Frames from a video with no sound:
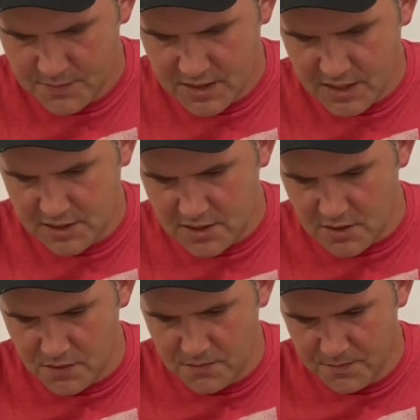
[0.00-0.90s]
Like
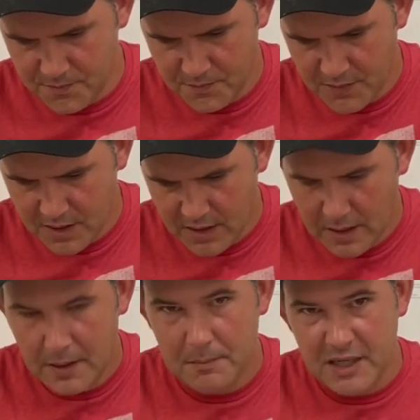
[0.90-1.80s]
so.
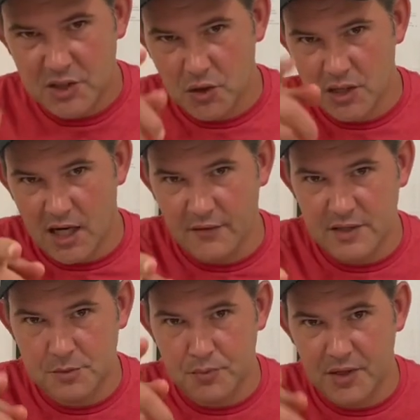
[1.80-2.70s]
Make sure your
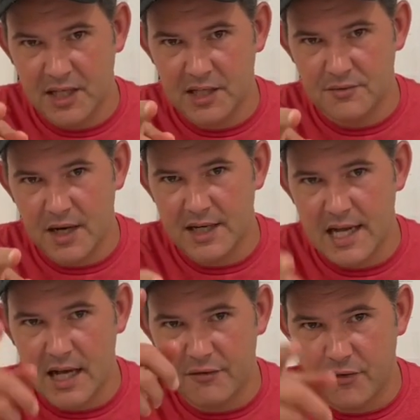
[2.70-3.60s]
oven's preheating right
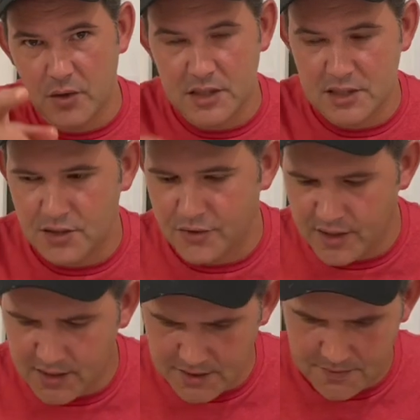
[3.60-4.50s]
now at 400
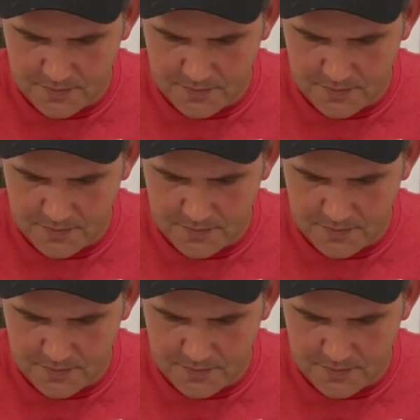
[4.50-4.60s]
degrees.